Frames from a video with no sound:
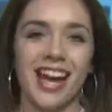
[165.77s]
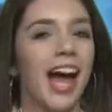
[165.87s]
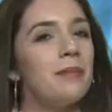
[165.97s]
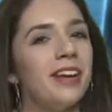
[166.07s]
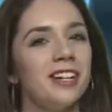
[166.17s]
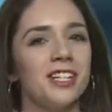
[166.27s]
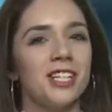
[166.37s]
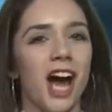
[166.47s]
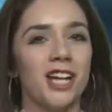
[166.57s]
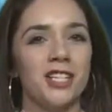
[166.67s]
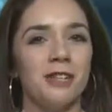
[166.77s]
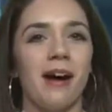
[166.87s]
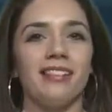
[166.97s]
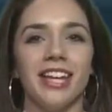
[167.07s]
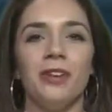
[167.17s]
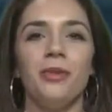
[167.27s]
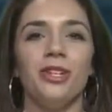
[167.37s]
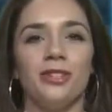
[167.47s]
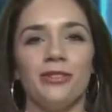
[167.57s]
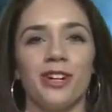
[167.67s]
I'm here to talk to you about Lindenwood
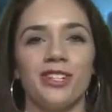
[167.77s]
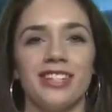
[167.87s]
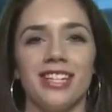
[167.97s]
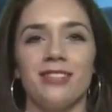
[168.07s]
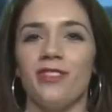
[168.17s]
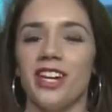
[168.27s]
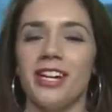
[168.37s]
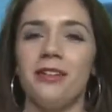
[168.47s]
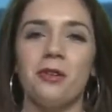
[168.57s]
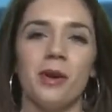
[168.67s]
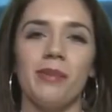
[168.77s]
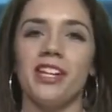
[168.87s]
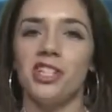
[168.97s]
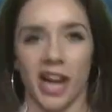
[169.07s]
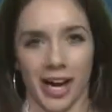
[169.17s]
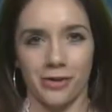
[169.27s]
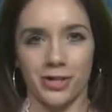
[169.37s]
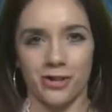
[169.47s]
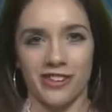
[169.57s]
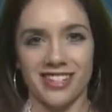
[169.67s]
University's Video Equipment Checkout
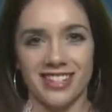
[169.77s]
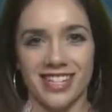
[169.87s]
Service.